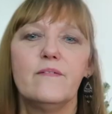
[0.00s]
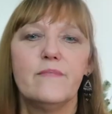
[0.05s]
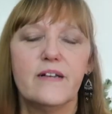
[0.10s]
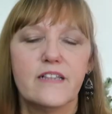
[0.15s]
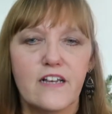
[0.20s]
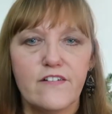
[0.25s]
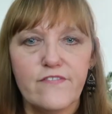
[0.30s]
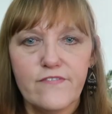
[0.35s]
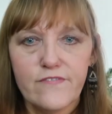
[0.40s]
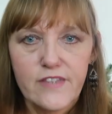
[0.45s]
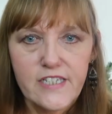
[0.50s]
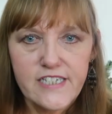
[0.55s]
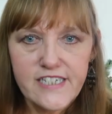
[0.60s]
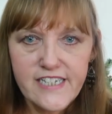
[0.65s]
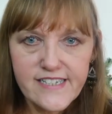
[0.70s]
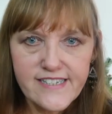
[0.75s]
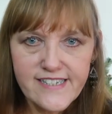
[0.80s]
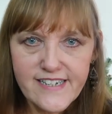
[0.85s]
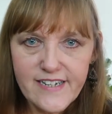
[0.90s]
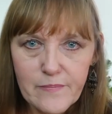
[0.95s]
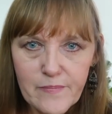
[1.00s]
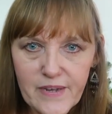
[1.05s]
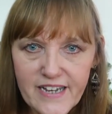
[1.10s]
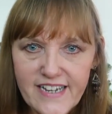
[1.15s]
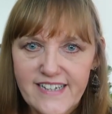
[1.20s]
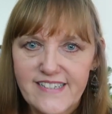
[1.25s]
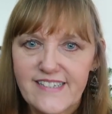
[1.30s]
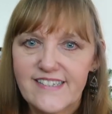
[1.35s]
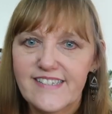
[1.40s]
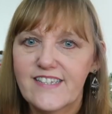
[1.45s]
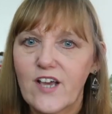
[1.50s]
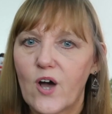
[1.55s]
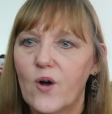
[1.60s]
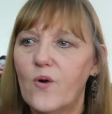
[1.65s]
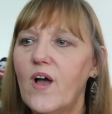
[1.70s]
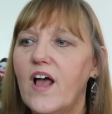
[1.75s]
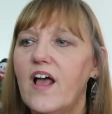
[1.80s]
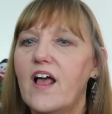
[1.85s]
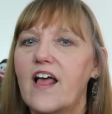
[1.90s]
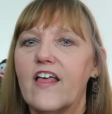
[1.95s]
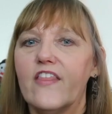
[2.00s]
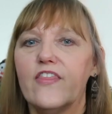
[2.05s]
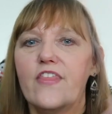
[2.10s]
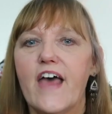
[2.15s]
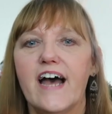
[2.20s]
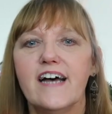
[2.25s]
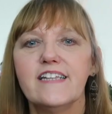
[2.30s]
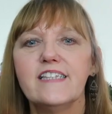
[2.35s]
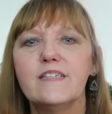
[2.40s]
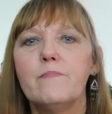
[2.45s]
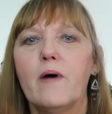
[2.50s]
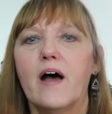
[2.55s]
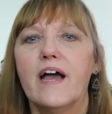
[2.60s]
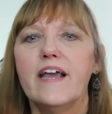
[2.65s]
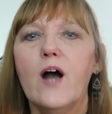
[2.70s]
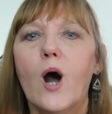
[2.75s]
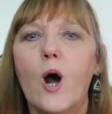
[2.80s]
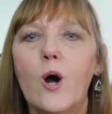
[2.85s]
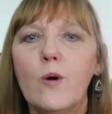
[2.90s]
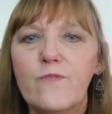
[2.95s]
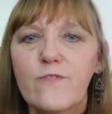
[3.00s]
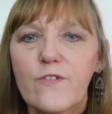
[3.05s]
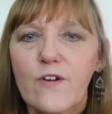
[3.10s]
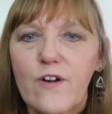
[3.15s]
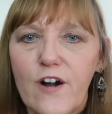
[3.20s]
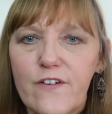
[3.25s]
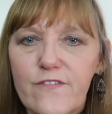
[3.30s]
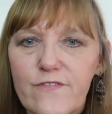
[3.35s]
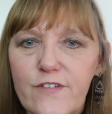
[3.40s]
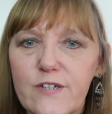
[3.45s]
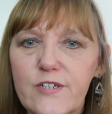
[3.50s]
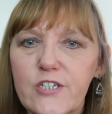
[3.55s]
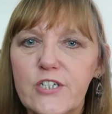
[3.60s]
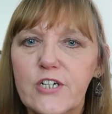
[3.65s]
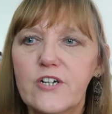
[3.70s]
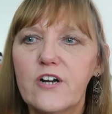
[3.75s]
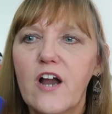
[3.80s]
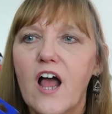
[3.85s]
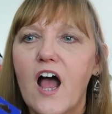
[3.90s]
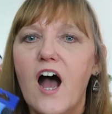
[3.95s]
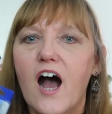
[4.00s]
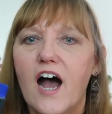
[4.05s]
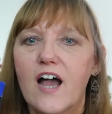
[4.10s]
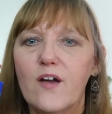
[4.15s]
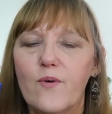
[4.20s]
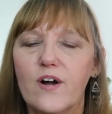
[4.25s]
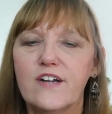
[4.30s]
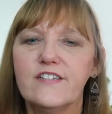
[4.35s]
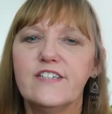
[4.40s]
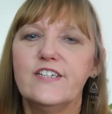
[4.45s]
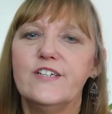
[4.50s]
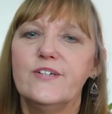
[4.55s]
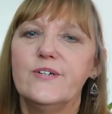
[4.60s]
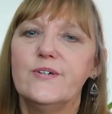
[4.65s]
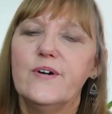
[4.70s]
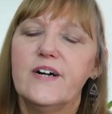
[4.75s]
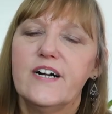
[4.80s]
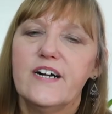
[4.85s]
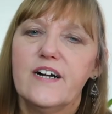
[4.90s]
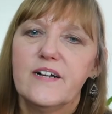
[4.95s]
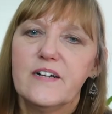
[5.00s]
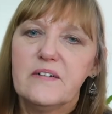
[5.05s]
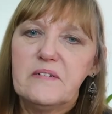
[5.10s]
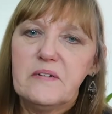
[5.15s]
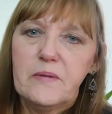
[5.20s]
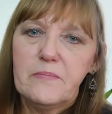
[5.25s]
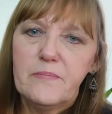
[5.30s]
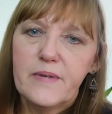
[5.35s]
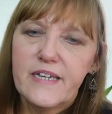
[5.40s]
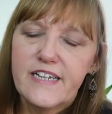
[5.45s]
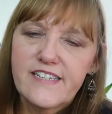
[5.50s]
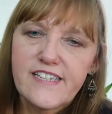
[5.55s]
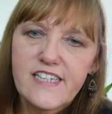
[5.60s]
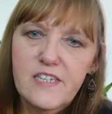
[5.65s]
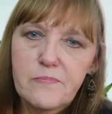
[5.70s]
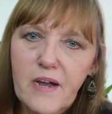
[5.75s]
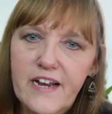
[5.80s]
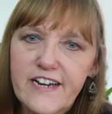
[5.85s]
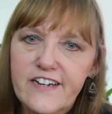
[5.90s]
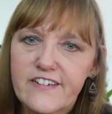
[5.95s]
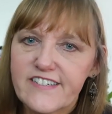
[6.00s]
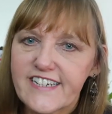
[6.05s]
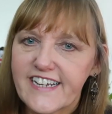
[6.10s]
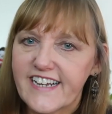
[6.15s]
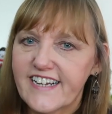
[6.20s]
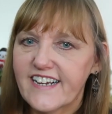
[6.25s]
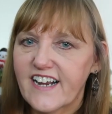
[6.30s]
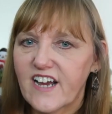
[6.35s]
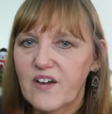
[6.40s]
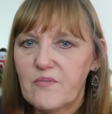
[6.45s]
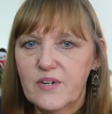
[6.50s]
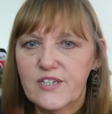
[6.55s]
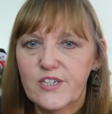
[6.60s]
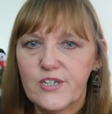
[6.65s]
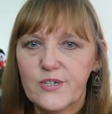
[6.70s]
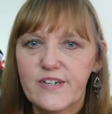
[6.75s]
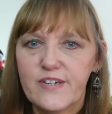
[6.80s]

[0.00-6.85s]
I love the Disney pins. So that's my hope for our future. I want to uh, be inspired and I want